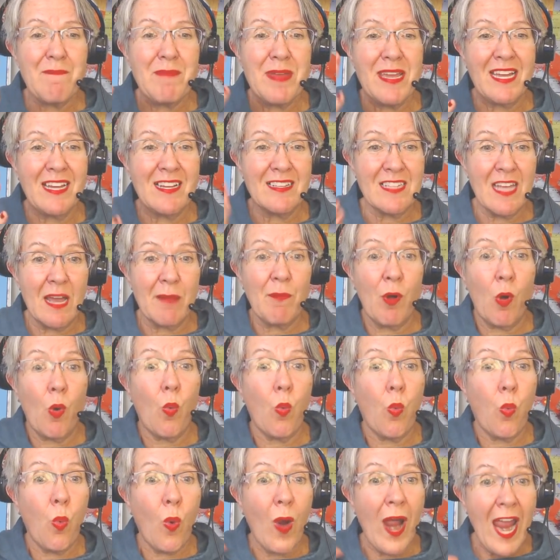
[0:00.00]
because I'm
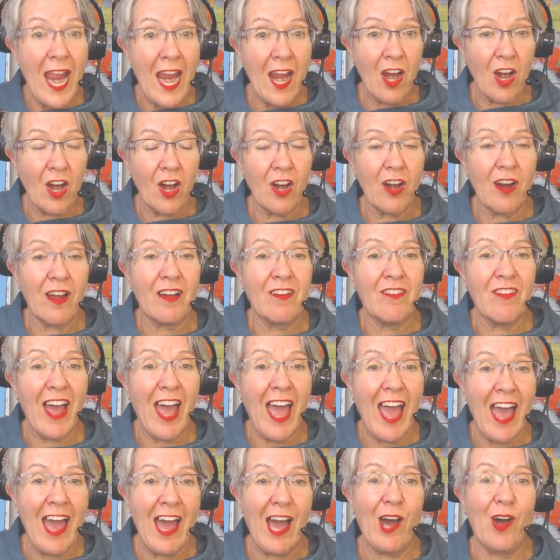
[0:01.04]
aware of
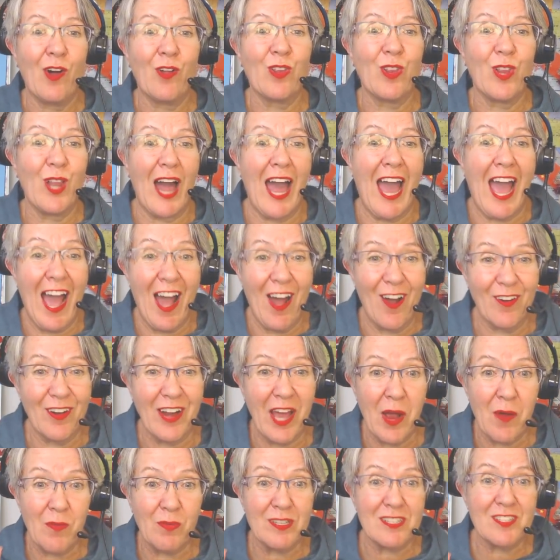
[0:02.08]
how loud
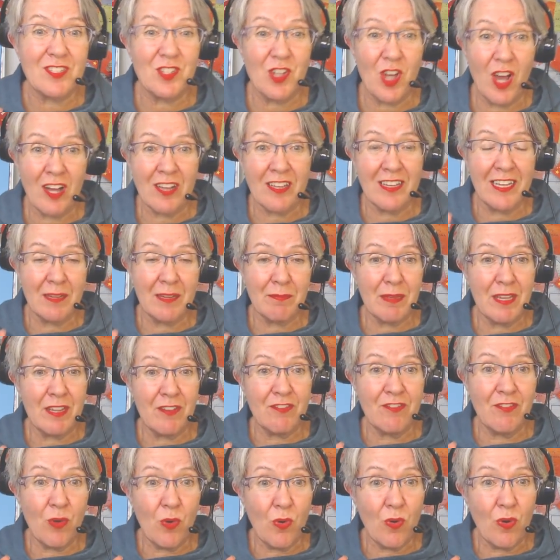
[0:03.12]
I was talking
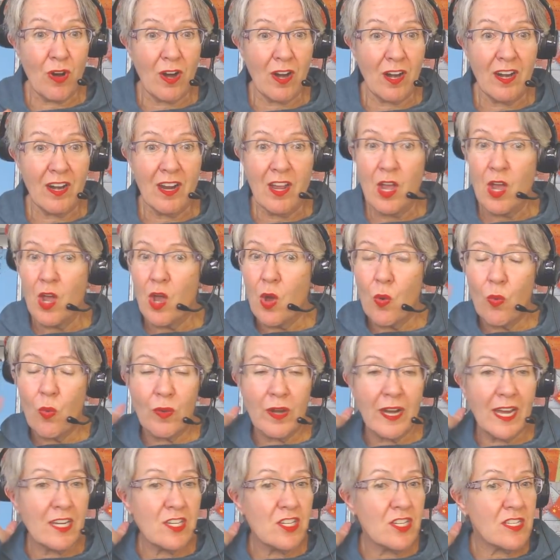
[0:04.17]
before
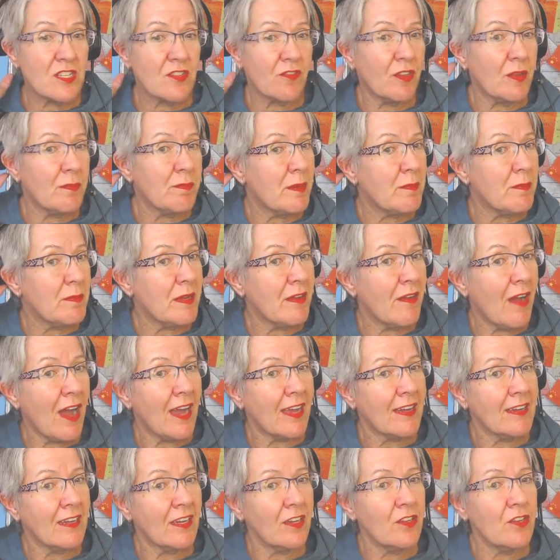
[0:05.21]
when I just flip it
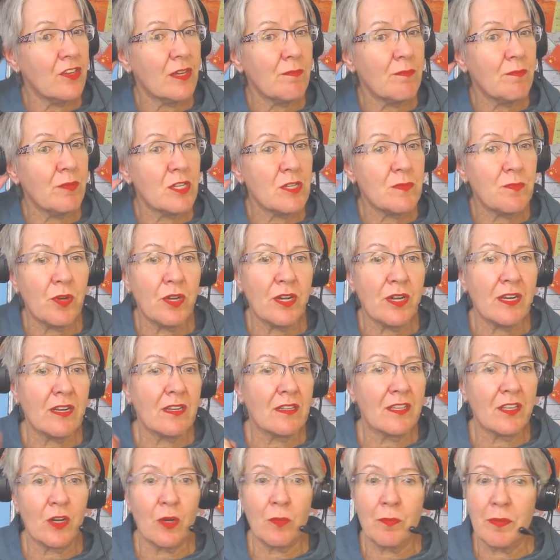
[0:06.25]
behind. Now you can just put it a
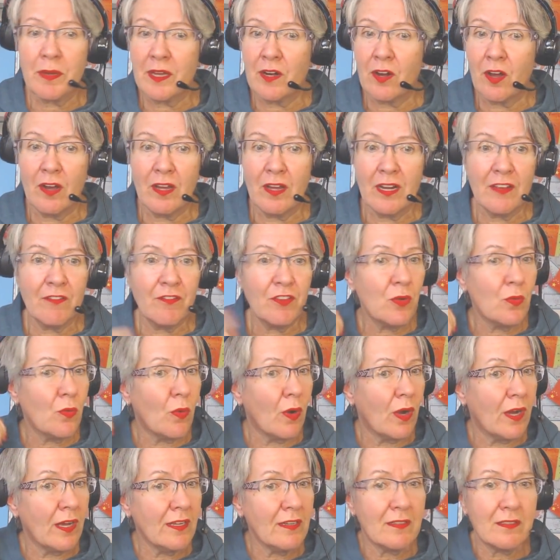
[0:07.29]
little bit on if you
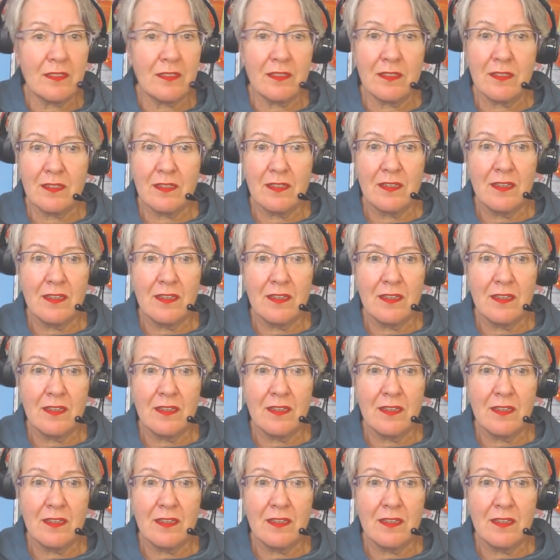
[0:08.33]
want,